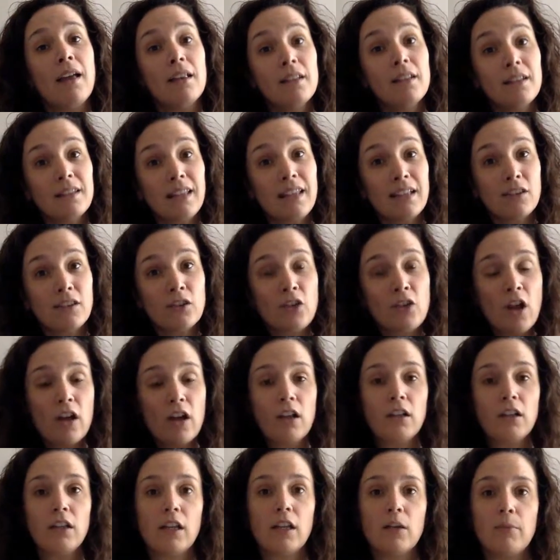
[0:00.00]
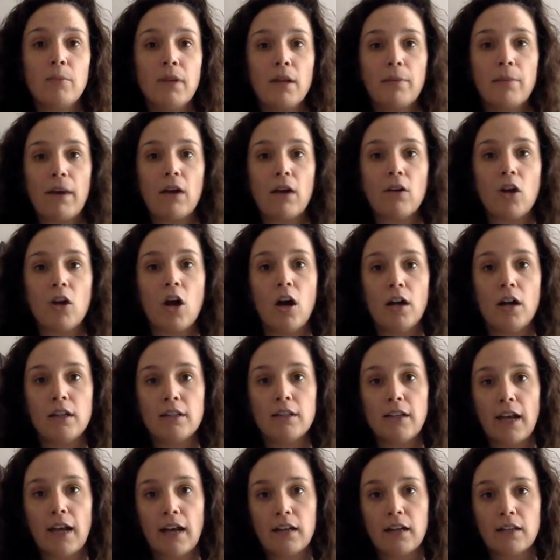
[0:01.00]
Let's talk a little bit about
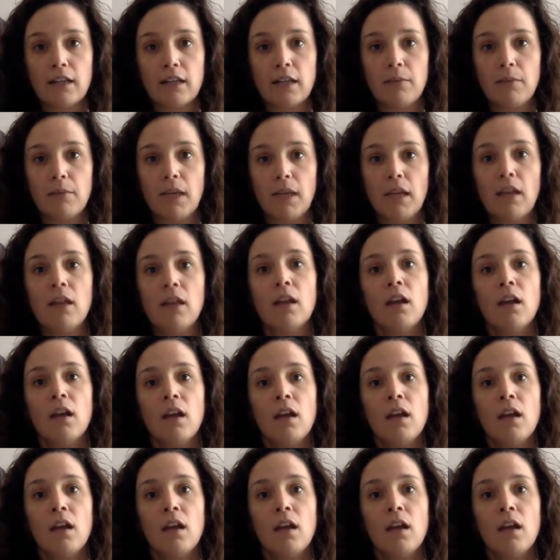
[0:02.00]
contacting me.